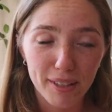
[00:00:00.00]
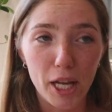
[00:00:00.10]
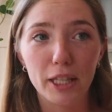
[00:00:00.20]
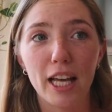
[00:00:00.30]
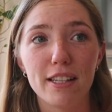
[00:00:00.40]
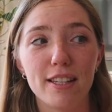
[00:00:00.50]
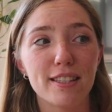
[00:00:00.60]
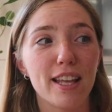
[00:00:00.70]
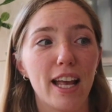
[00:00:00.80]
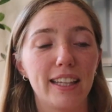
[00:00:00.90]
unless
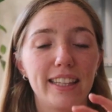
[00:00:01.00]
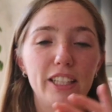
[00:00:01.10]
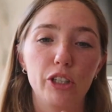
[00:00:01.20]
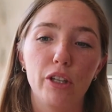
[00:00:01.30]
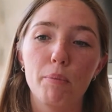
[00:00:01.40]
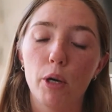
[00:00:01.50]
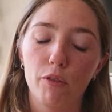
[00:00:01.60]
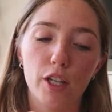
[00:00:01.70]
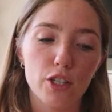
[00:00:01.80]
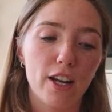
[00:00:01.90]
it's like literally
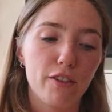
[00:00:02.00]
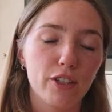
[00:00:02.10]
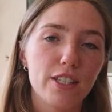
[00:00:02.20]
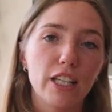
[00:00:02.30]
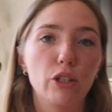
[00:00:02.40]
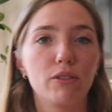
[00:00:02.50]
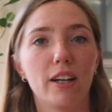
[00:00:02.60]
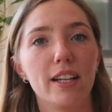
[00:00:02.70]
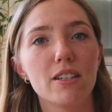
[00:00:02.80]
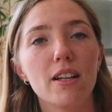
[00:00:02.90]
perfect on every single
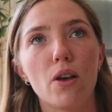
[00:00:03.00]
front.